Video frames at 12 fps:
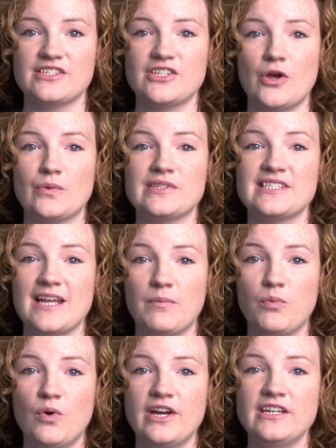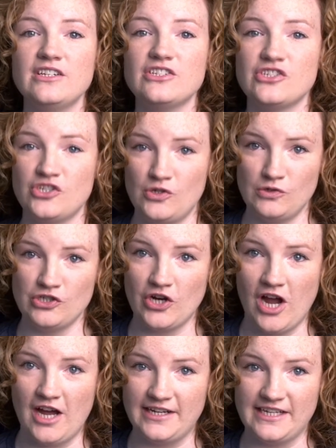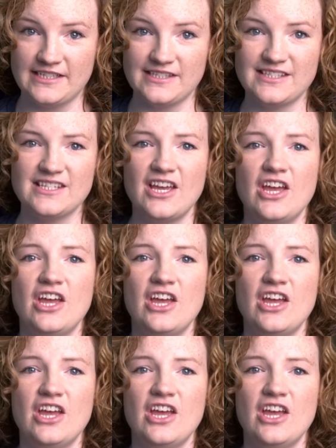So, step 1, choose your audience.